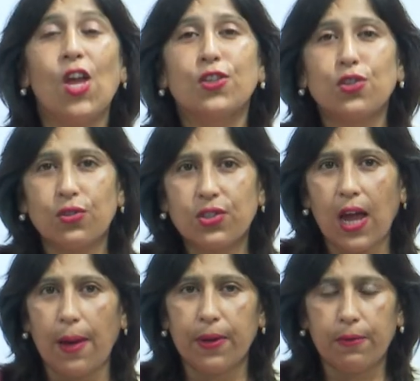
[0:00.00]
So,
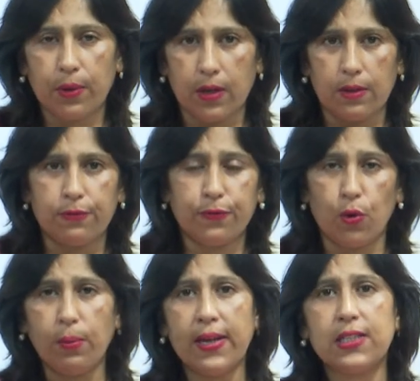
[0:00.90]
abhi uh,
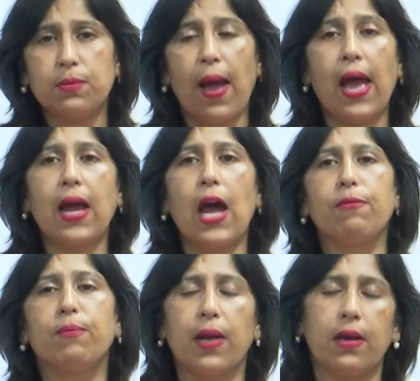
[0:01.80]
few minutes back
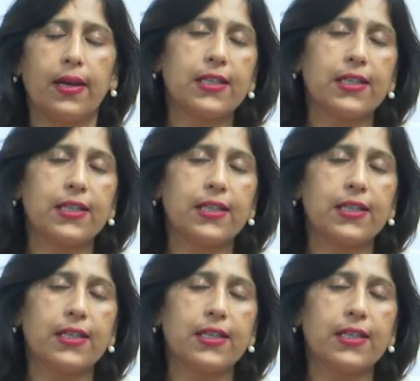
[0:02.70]
I uh,